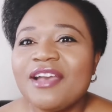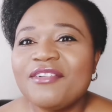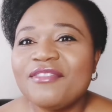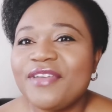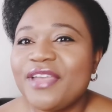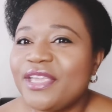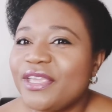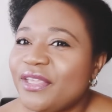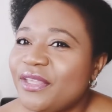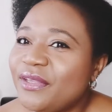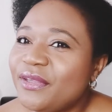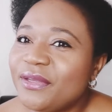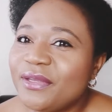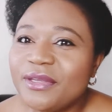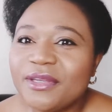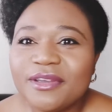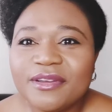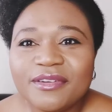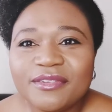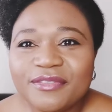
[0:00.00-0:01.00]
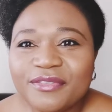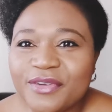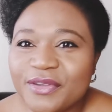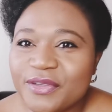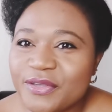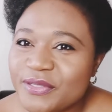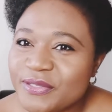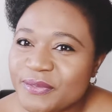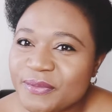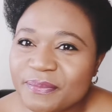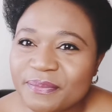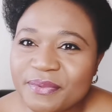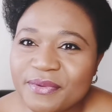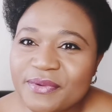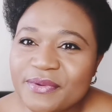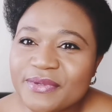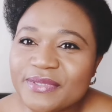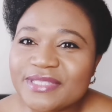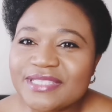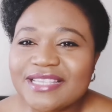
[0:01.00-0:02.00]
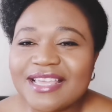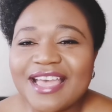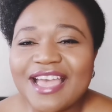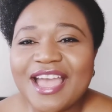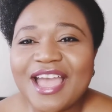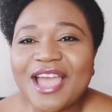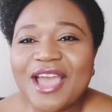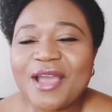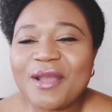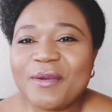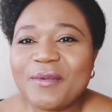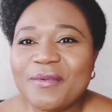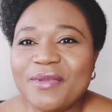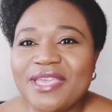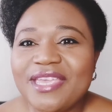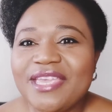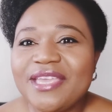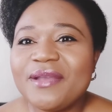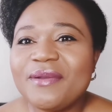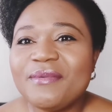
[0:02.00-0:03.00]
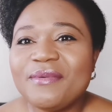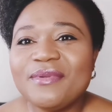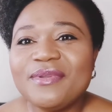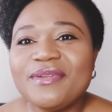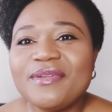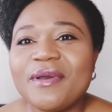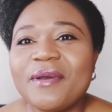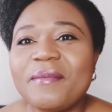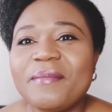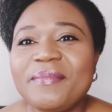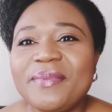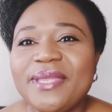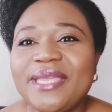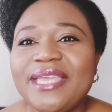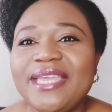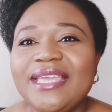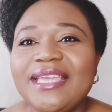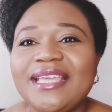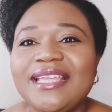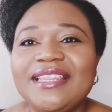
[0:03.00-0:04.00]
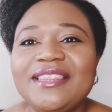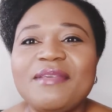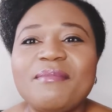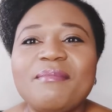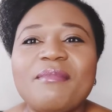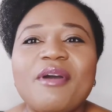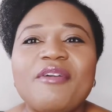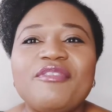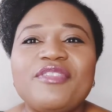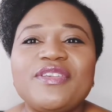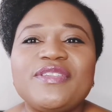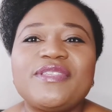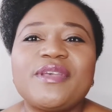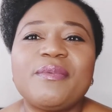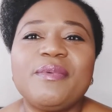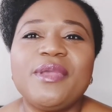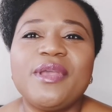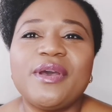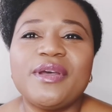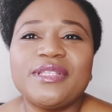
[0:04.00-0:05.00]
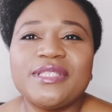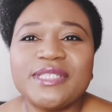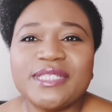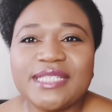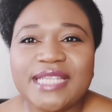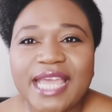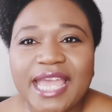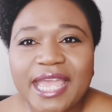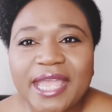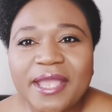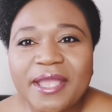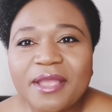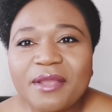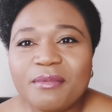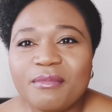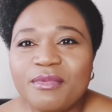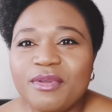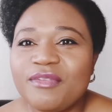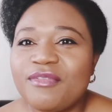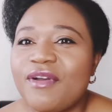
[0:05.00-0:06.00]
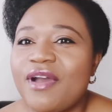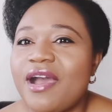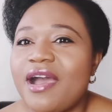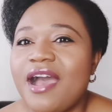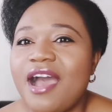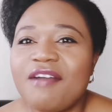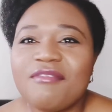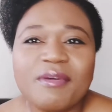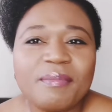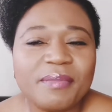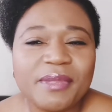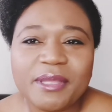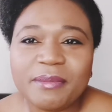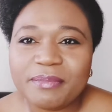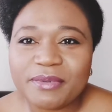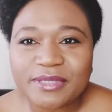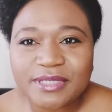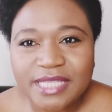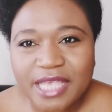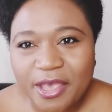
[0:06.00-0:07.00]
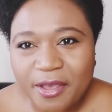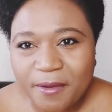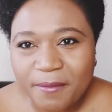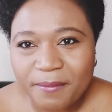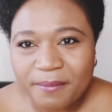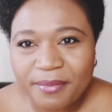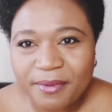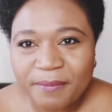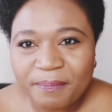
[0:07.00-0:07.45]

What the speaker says: Thank you for your support. We would not be the mothers that we are today without other people's help.